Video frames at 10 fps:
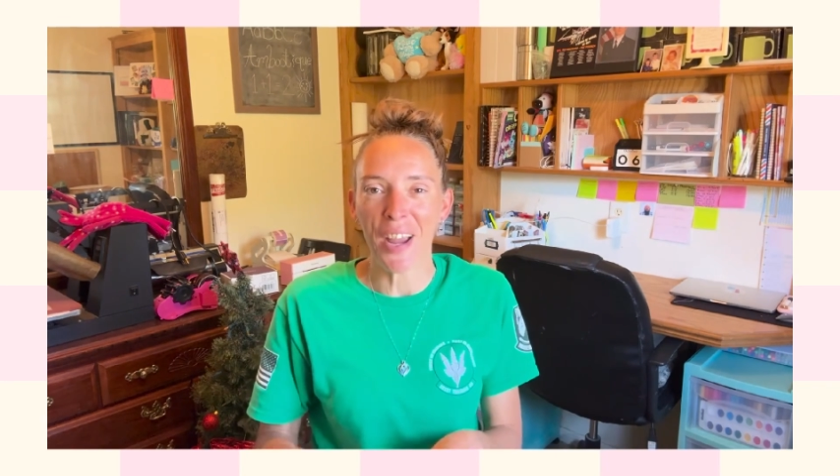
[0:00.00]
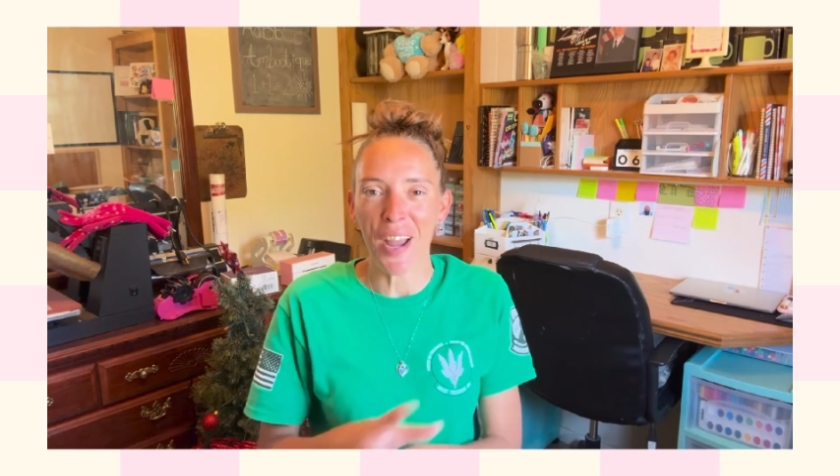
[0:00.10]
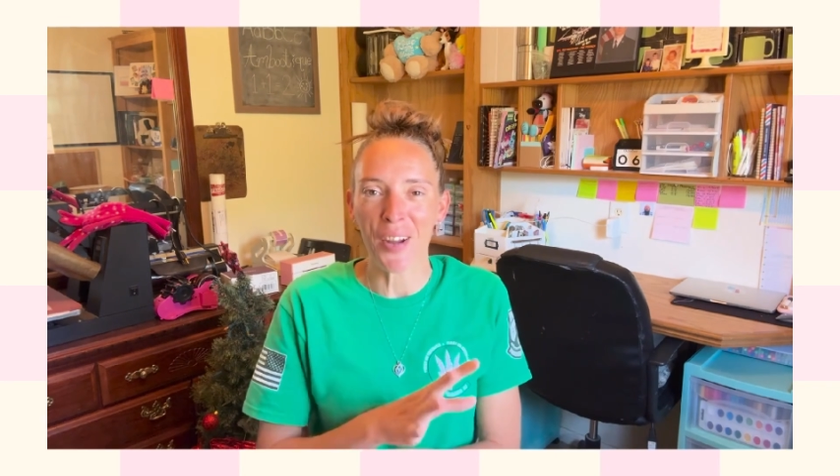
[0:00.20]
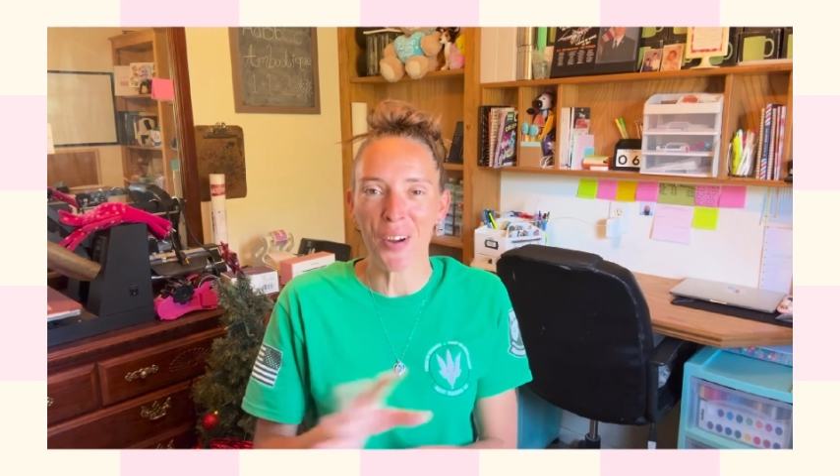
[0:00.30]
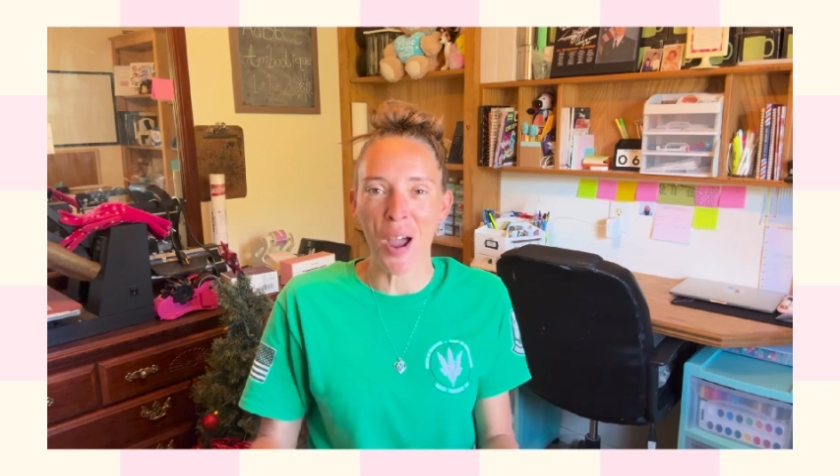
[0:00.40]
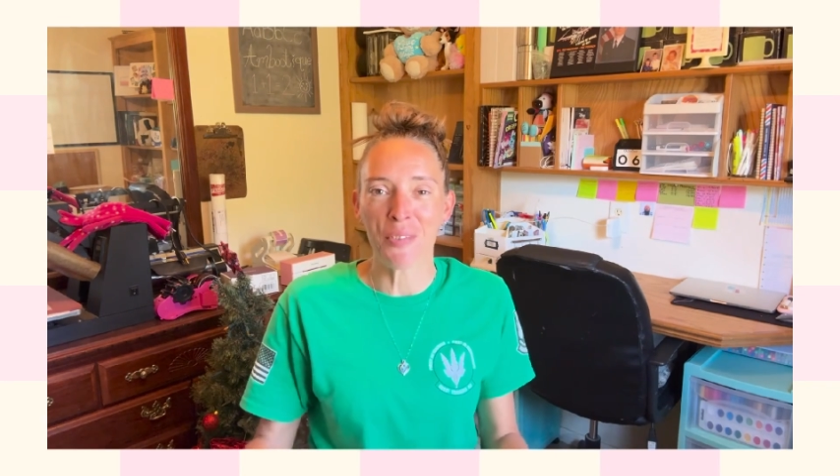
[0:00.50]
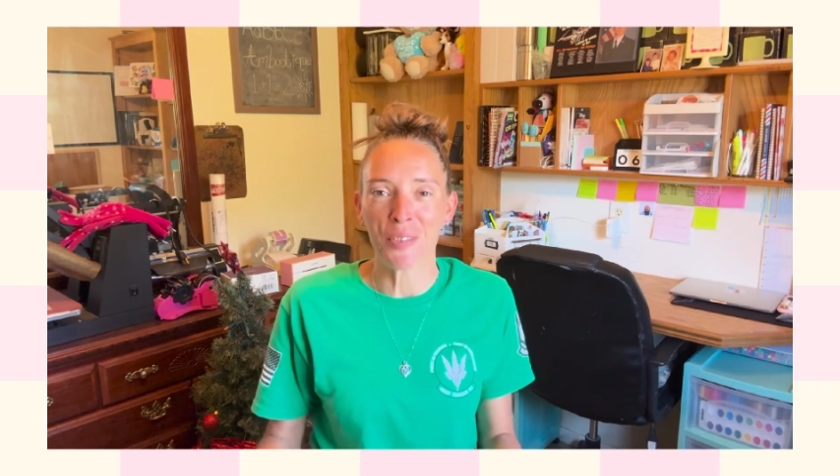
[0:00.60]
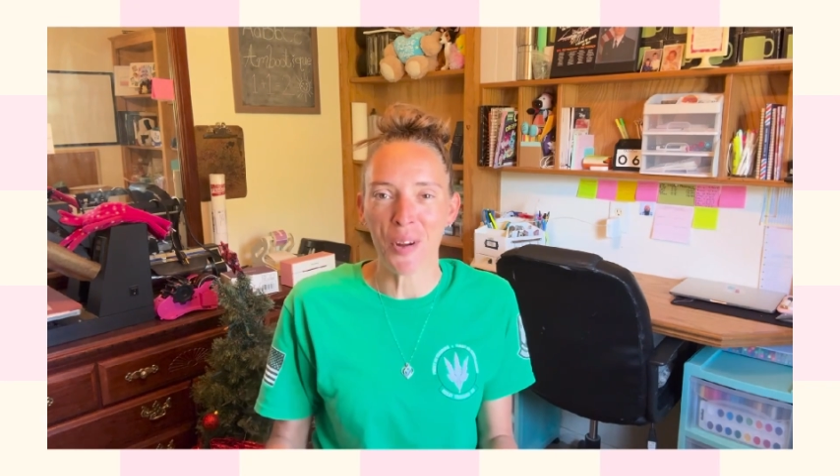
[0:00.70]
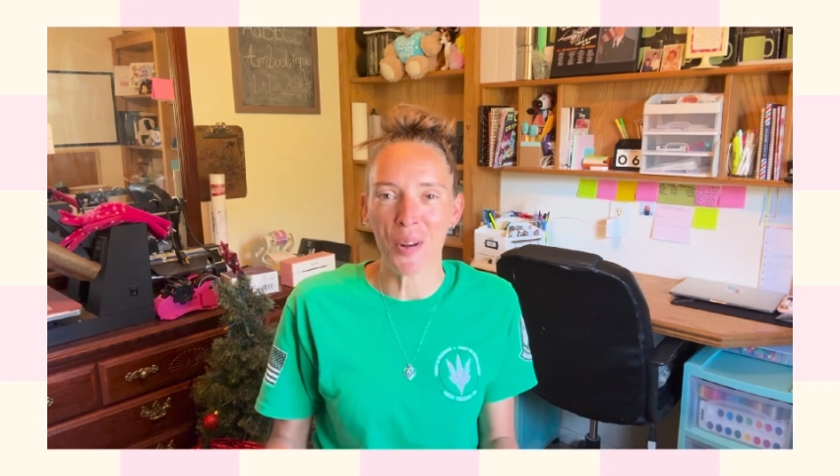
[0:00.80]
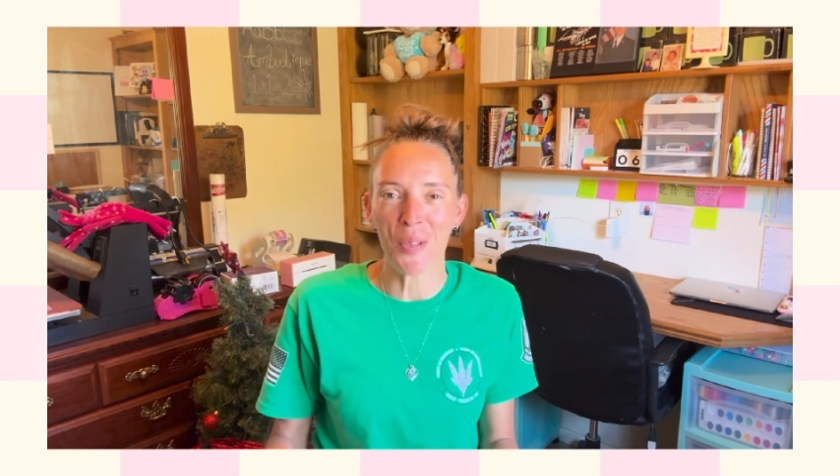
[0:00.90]
and
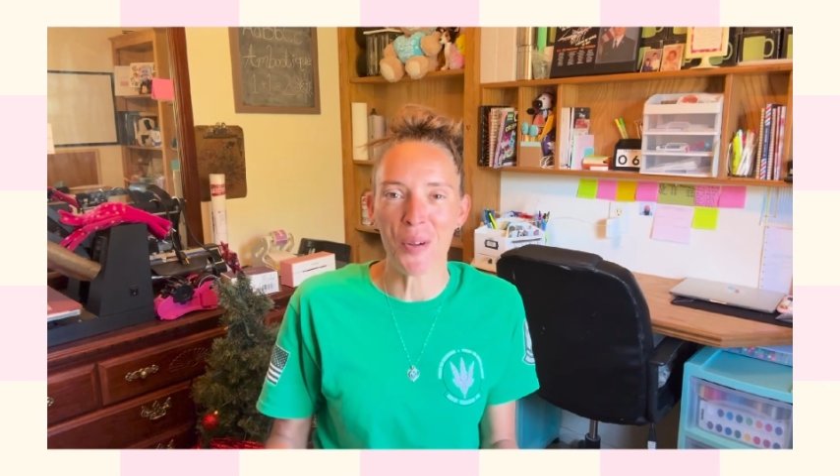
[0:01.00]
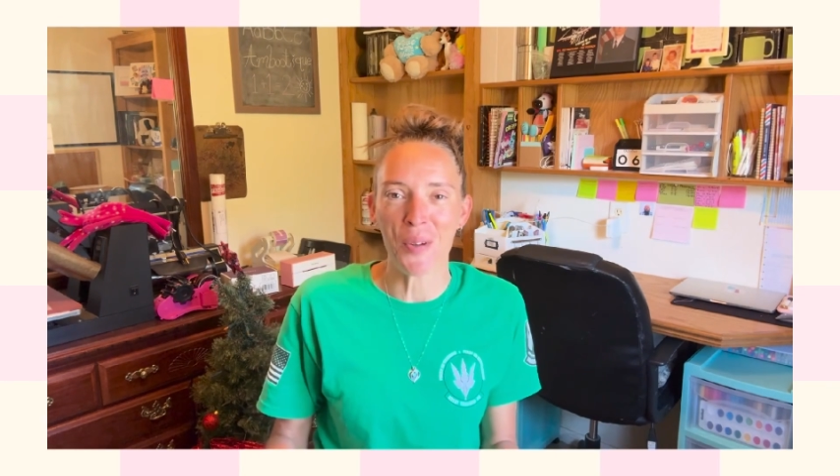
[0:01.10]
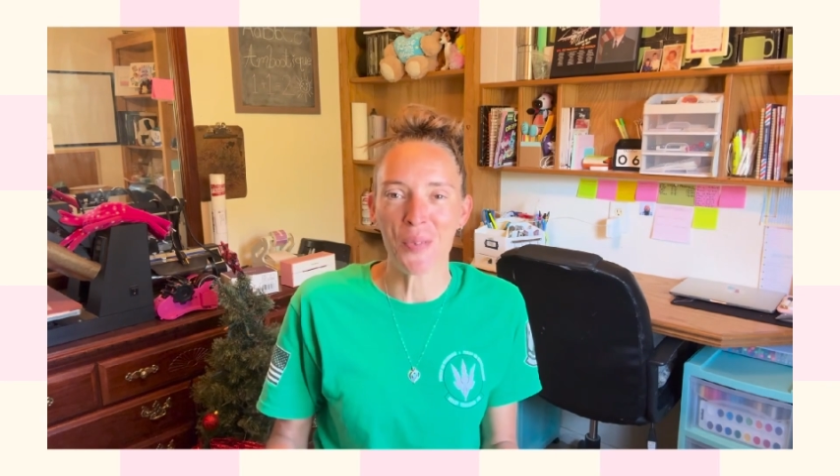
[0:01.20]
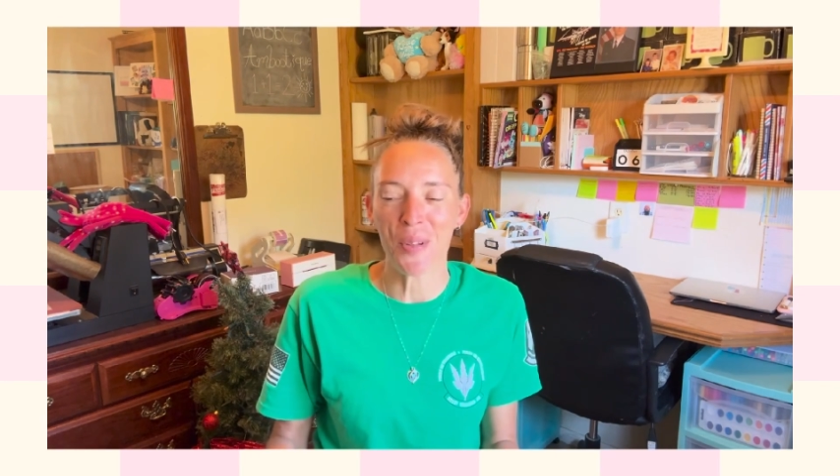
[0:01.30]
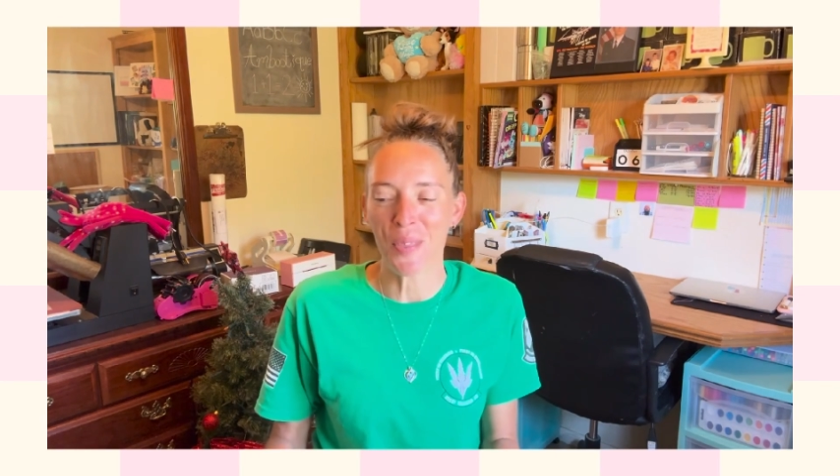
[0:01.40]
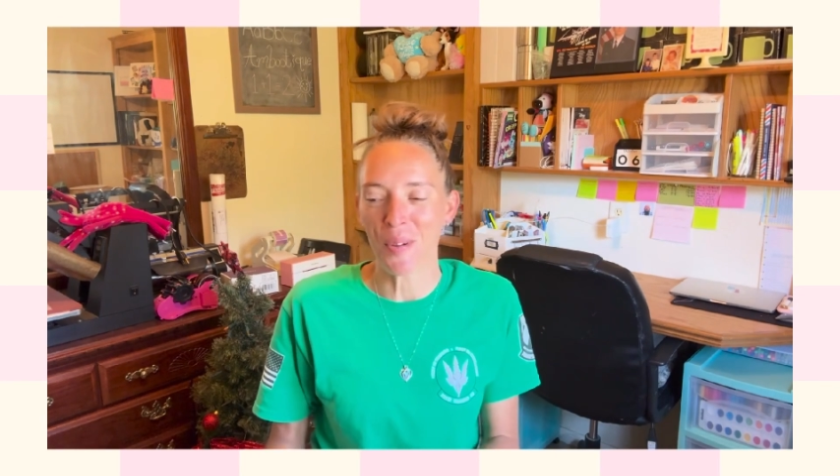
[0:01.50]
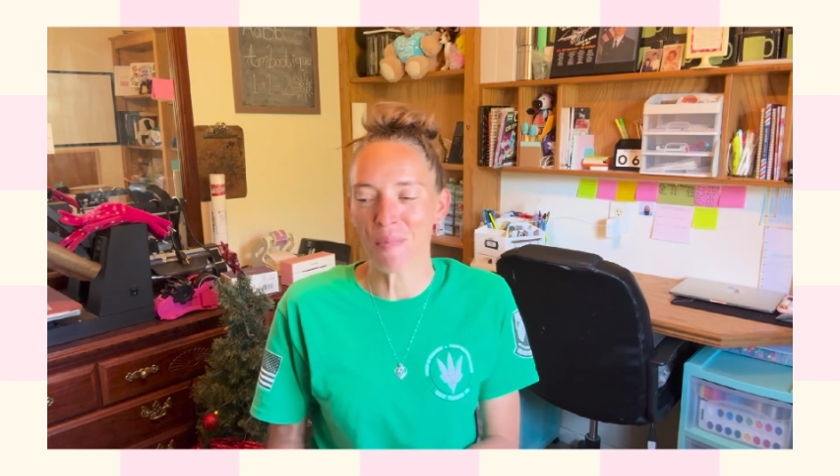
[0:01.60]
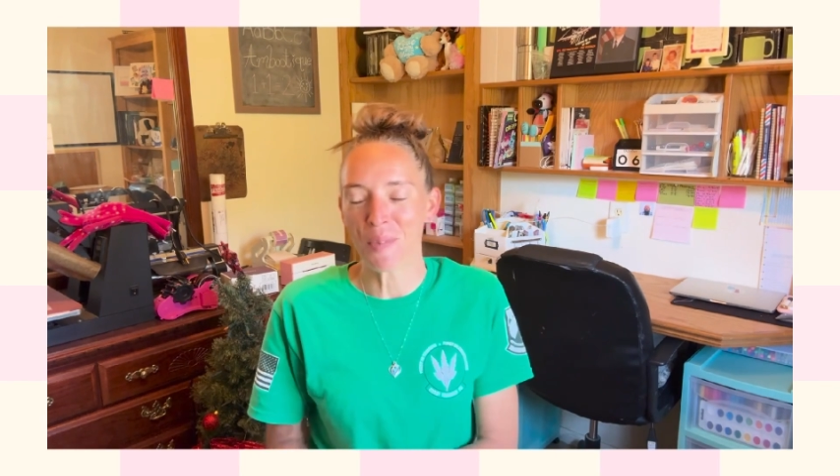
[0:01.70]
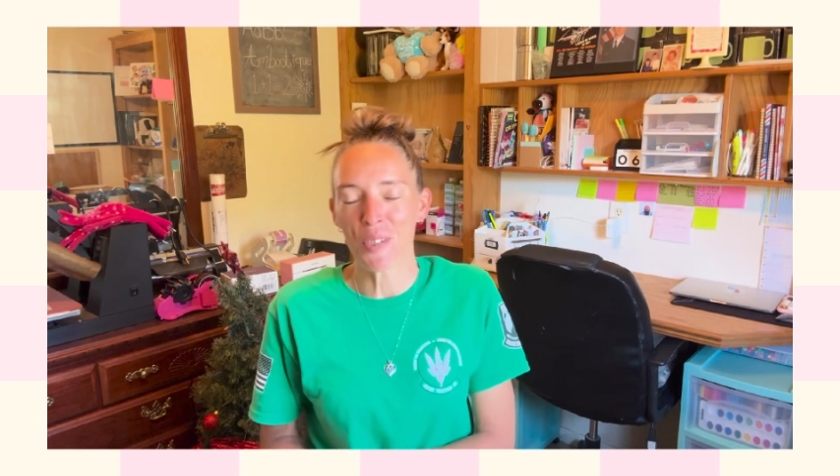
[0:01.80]
craft right along with them.